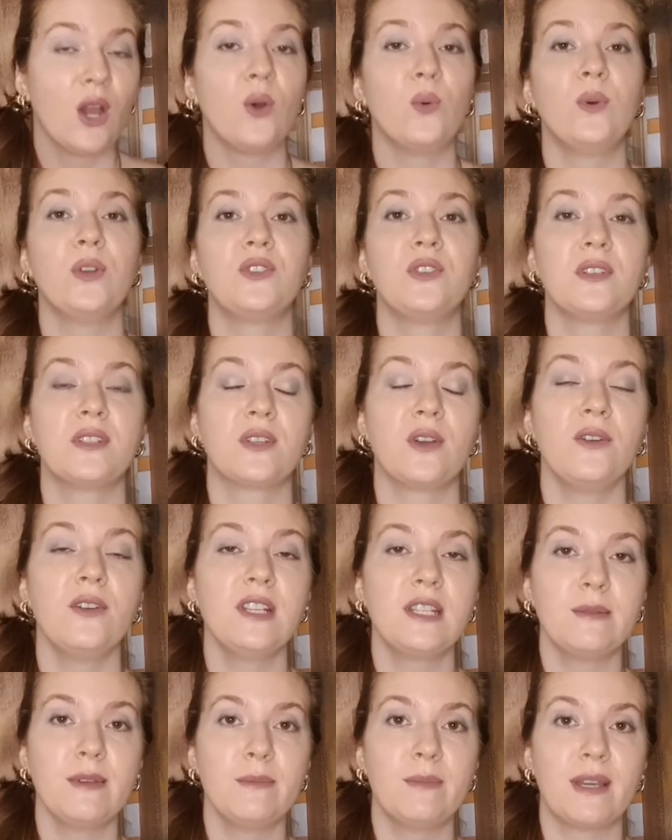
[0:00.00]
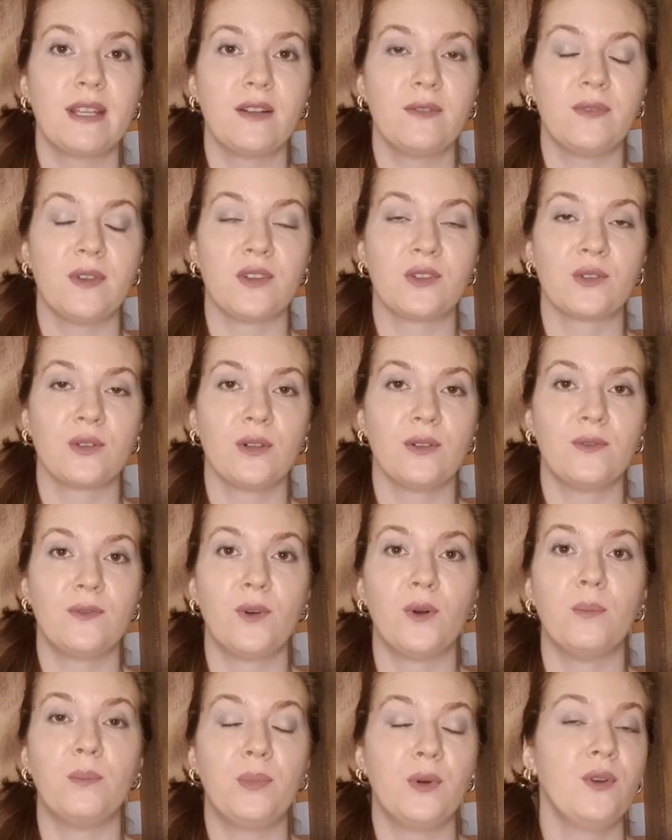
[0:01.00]
which is going to be beneficial
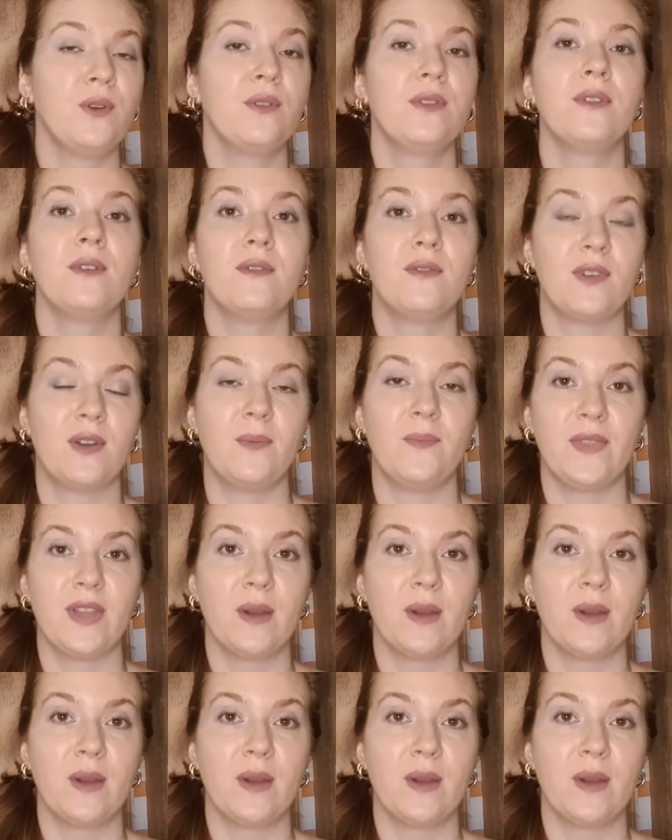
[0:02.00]
for both of them.